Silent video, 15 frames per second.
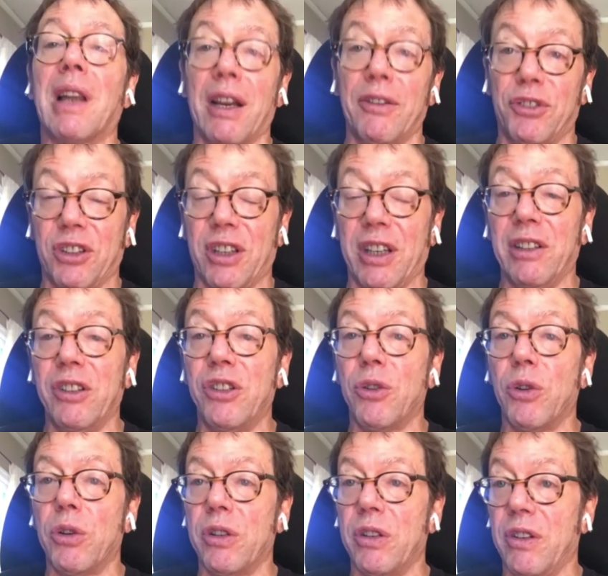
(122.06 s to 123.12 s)
life skill
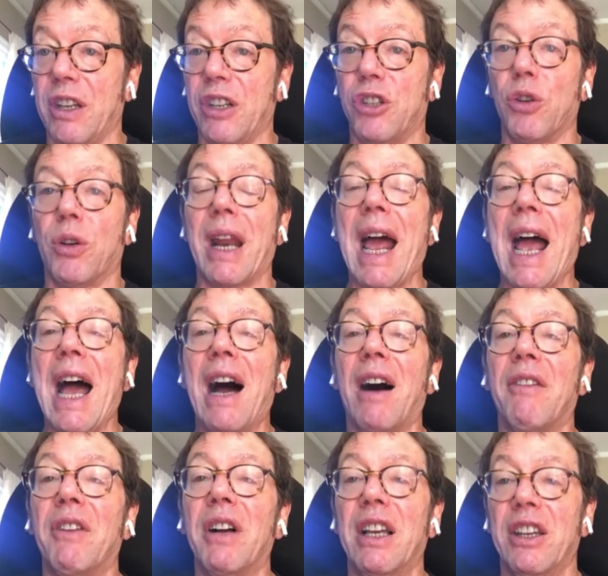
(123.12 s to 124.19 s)
that you could have,
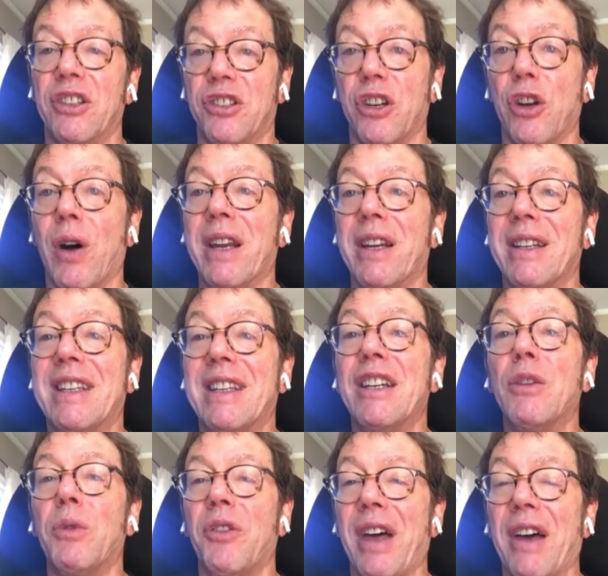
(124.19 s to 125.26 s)
to know how to deal
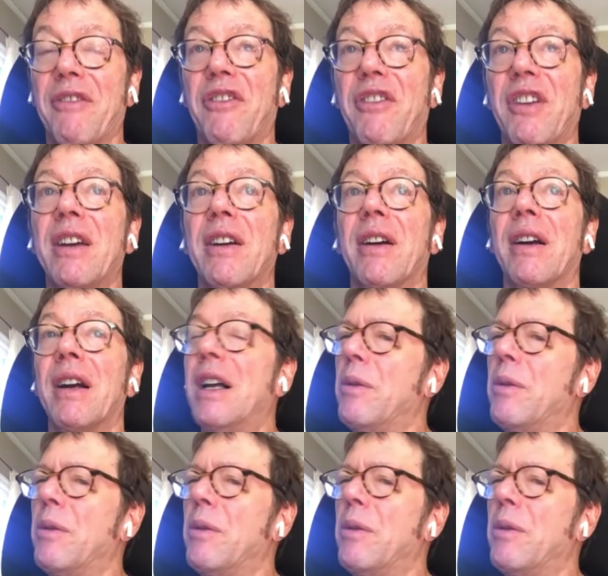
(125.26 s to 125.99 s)
with that fear.